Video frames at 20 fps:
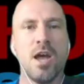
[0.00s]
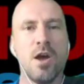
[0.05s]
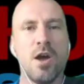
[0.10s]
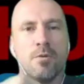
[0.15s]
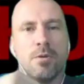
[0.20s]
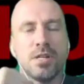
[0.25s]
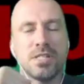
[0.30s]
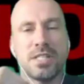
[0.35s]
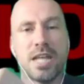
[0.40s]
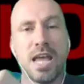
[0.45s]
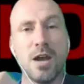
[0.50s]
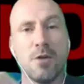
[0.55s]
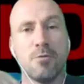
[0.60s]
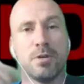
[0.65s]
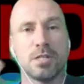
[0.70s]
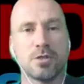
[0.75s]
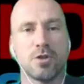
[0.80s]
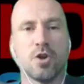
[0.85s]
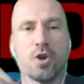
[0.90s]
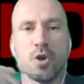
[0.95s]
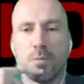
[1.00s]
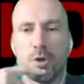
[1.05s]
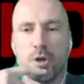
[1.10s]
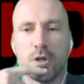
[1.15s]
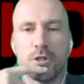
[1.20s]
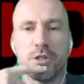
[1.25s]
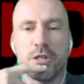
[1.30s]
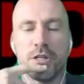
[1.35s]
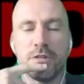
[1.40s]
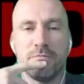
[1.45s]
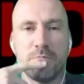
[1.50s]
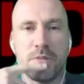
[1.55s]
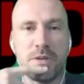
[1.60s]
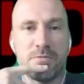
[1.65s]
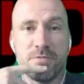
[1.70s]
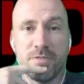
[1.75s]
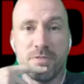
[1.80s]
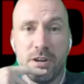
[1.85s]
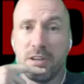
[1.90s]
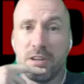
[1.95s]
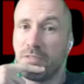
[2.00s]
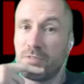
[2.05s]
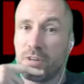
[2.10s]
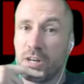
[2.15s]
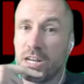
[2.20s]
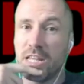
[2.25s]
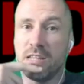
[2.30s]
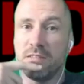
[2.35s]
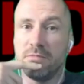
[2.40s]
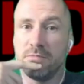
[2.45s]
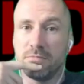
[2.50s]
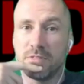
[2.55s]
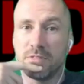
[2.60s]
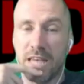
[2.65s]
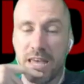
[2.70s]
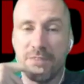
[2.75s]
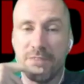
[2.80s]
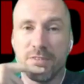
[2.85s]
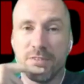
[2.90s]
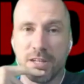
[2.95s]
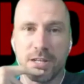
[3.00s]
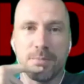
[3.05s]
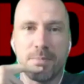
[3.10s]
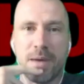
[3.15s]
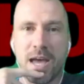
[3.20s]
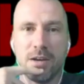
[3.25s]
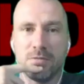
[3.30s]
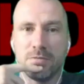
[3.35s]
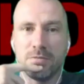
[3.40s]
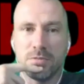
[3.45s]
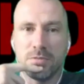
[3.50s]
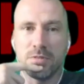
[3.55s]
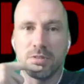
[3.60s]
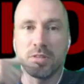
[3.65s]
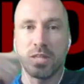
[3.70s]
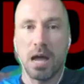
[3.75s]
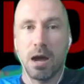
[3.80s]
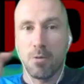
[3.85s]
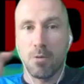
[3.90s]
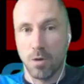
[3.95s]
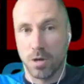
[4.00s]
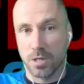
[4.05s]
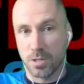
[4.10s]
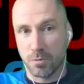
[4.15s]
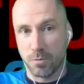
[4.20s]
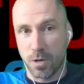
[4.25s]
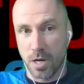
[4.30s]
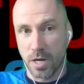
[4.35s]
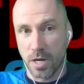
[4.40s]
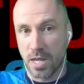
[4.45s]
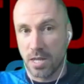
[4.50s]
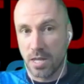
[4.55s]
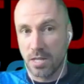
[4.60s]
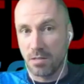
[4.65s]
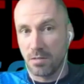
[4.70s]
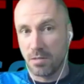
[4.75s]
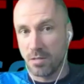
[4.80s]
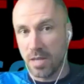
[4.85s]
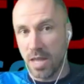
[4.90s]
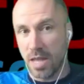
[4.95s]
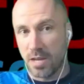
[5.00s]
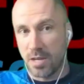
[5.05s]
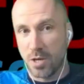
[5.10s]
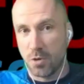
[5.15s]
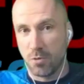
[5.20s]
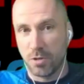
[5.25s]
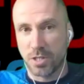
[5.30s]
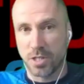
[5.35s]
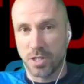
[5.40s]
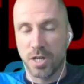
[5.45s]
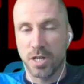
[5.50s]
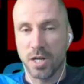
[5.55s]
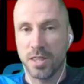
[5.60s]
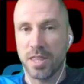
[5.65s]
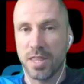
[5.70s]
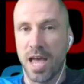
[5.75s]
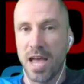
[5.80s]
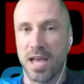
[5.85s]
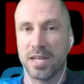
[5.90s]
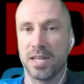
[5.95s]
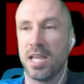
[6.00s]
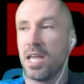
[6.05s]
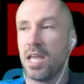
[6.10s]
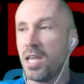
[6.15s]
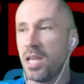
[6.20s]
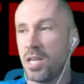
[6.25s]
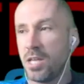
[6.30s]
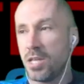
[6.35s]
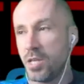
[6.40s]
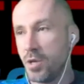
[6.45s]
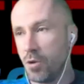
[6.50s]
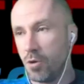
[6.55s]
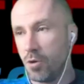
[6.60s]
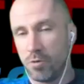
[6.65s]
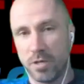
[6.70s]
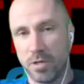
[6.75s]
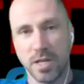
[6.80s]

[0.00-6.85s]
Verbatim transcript: Mm. Whereas now with a scoreboard, you can be very, very definite about that wasn't working, get no return on that. You only